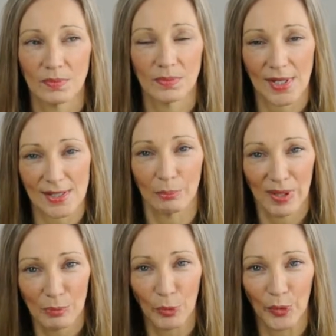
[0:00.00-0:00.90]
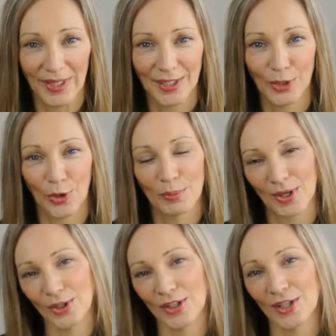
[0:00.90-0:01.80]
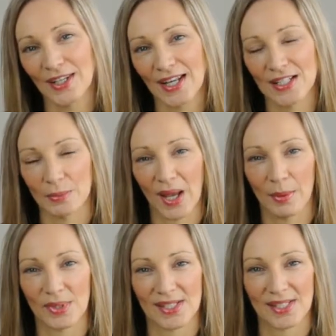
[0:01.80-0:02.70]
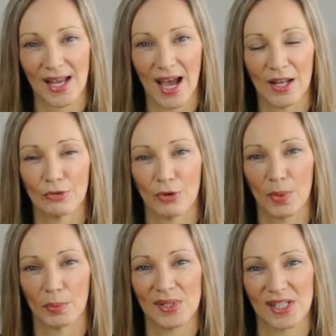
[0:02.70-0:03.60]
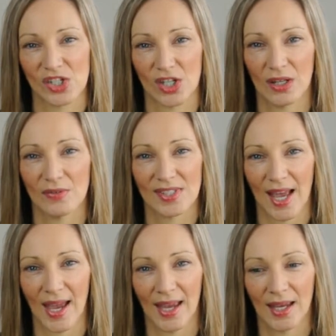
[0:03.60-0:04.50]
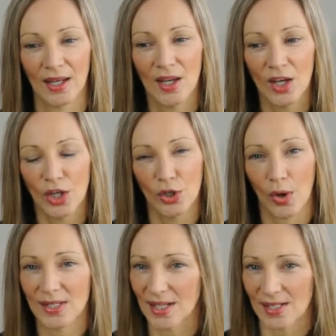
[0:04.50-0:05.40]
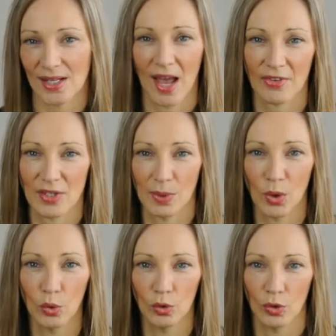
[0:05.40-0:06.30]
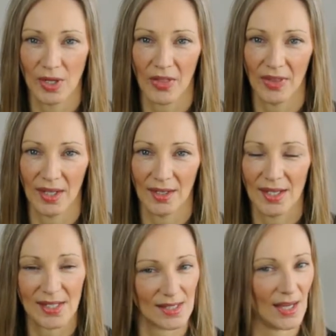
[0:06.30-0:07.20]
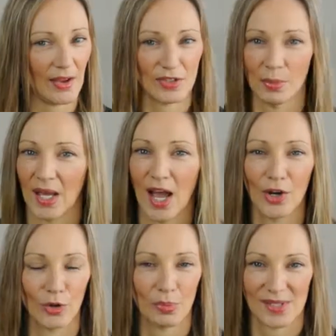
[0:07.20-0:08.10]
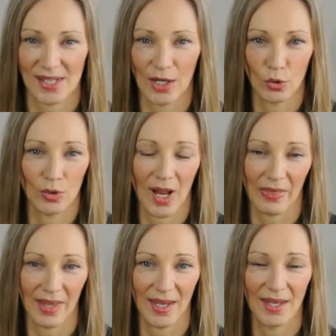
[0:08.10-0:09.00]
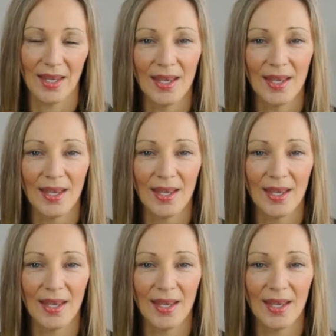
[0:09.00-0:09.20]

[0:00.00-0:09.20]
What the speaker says: There's a big point, but you need to be able to start from a position of saying, it doesn't have to be all or nothing. It doesn't have to be 100% or nothing.